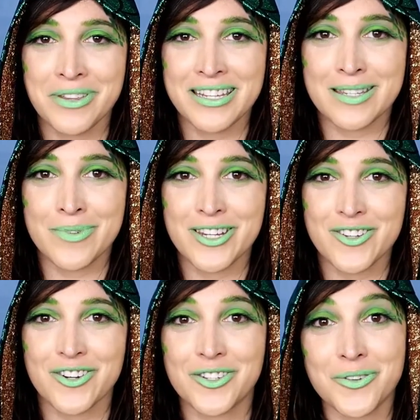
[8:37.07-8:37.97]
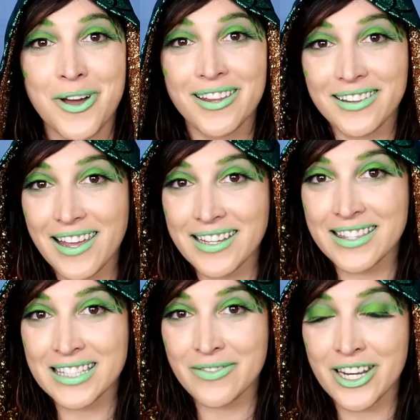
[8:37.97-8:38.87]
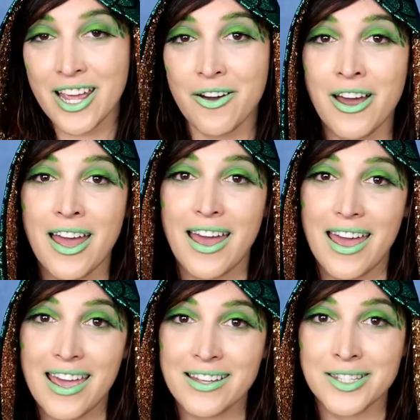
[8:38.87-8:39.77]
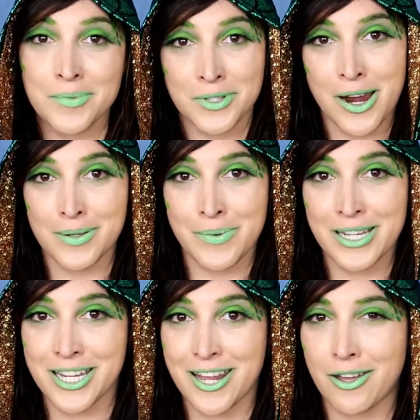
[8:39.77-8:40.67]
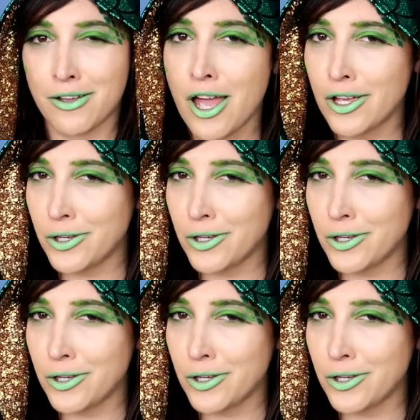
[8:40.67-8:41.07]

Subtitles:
please be sure to like this video and subscribe to my channel.